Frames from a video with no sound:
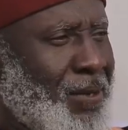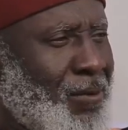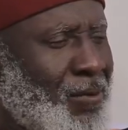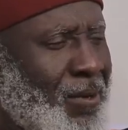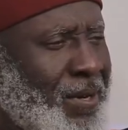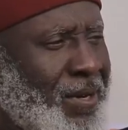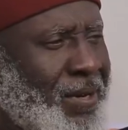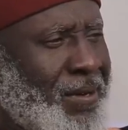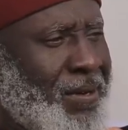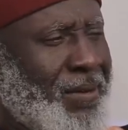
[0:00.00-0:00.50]

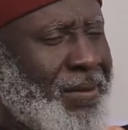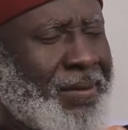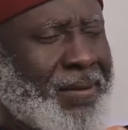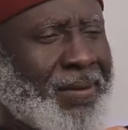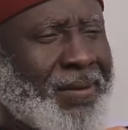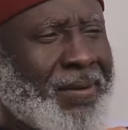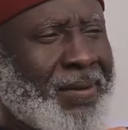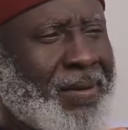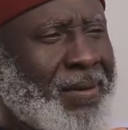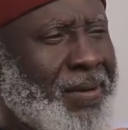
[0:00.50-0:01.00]
Well,
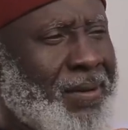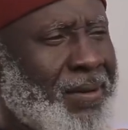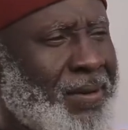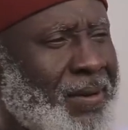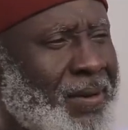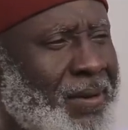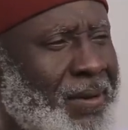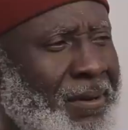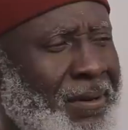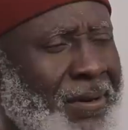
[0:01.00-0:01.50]

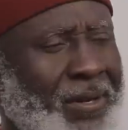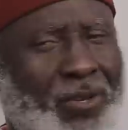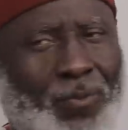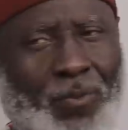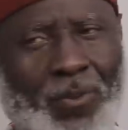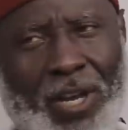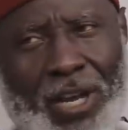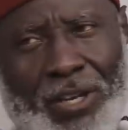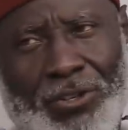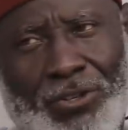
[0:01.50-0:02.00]
let
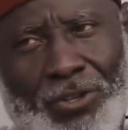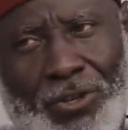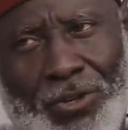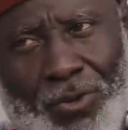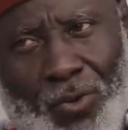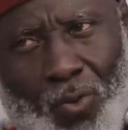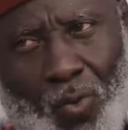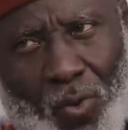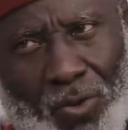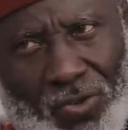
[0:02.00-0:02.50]
me assure
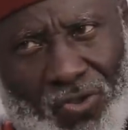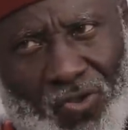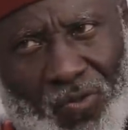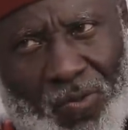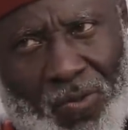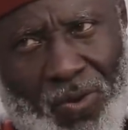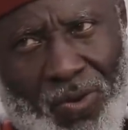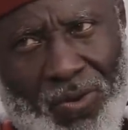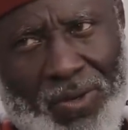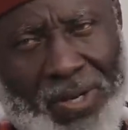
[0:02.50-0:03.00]
you once
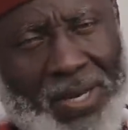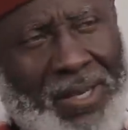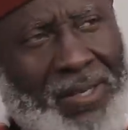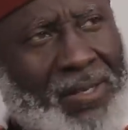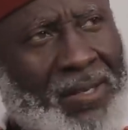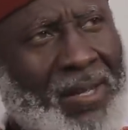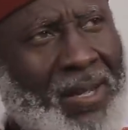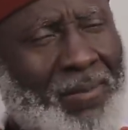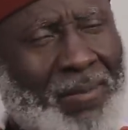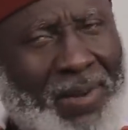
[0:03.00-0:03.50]
more
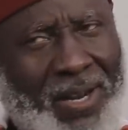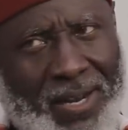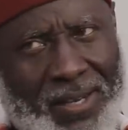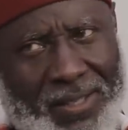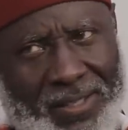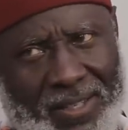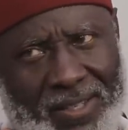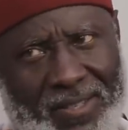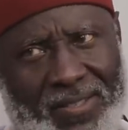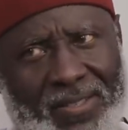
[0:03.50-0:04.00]
that
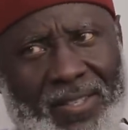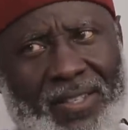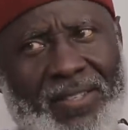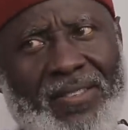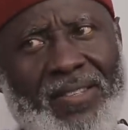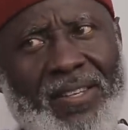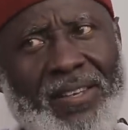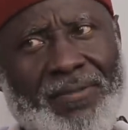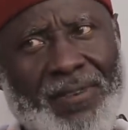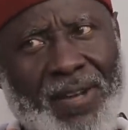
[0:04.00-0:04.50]
Amarachi is in
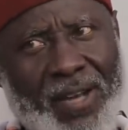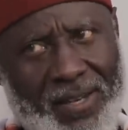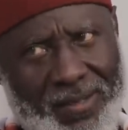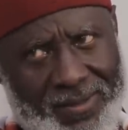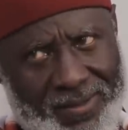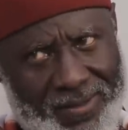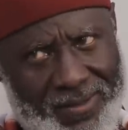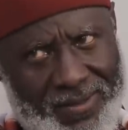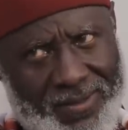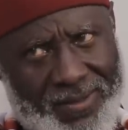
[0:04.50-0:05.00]
safe
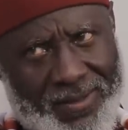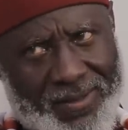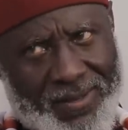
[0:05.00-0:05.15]
hands.